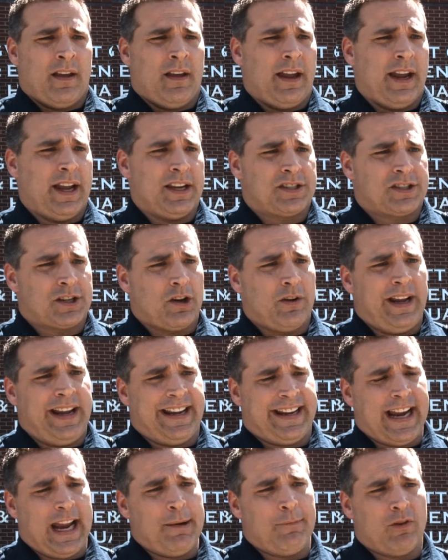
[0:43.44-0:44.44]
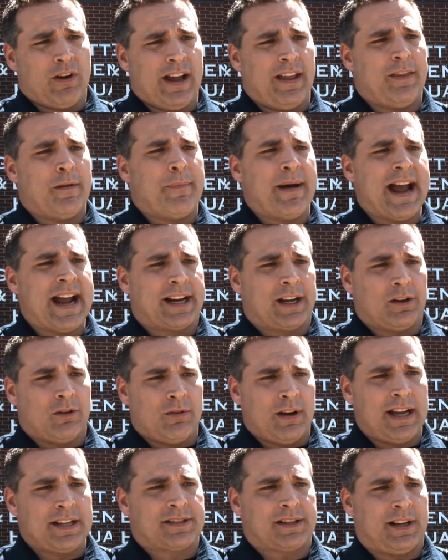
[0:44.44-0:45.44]
and so he came around the back of the
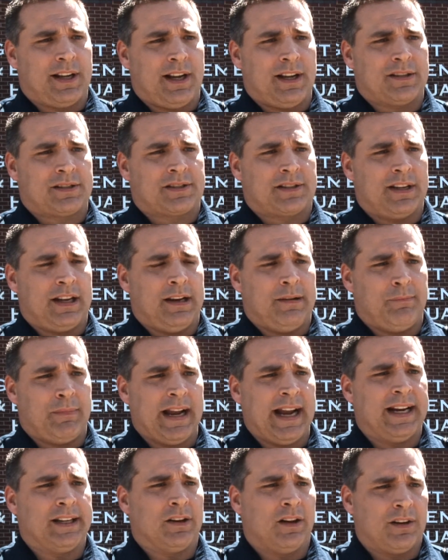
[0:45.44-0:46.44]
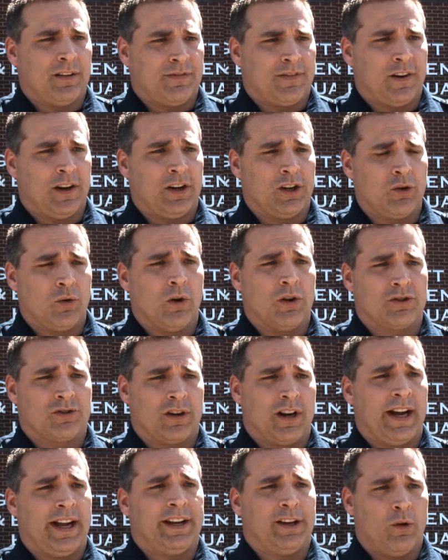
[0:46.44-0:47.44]
residence and banged on the front door
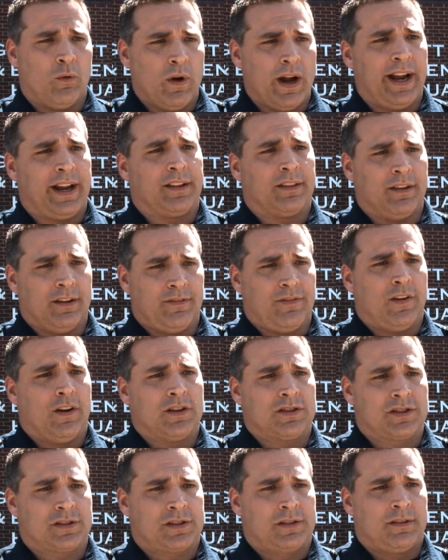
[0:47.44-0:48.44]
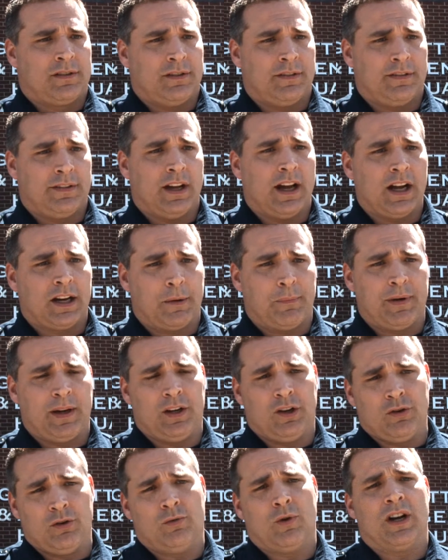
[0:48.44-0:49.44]
trying to wake the
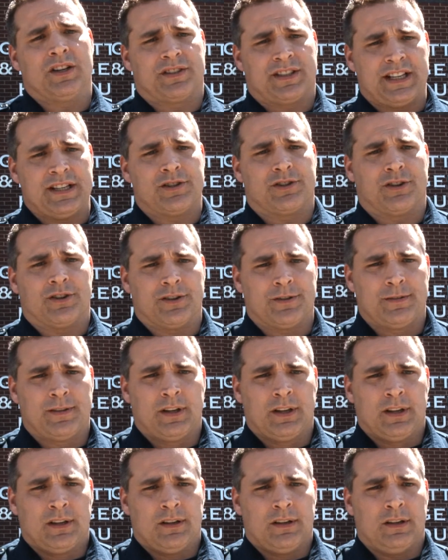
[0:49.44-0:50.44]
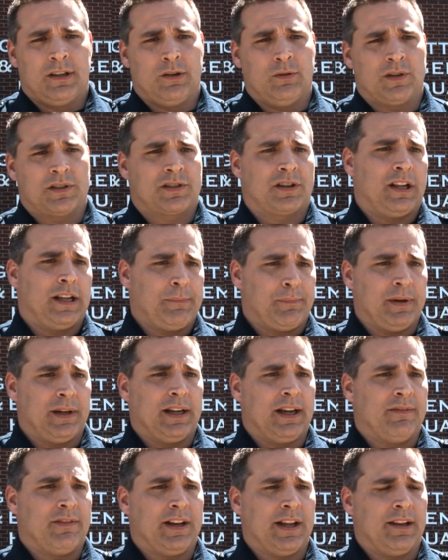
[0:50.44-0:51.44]
occupant who was injured, who was
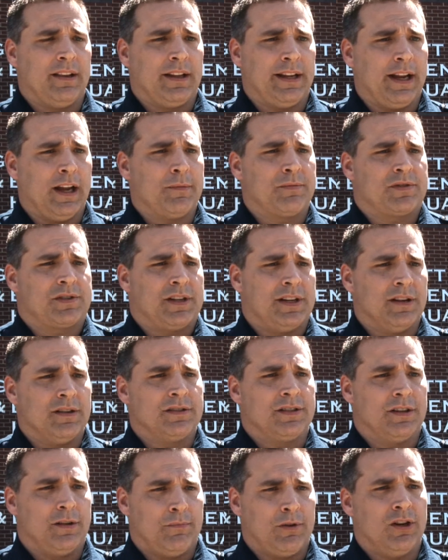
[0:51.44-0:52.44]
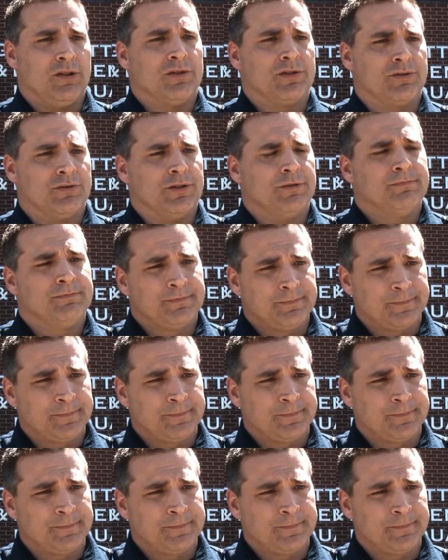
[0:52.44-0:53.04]
sleeping evidently upstairs in the bonus room.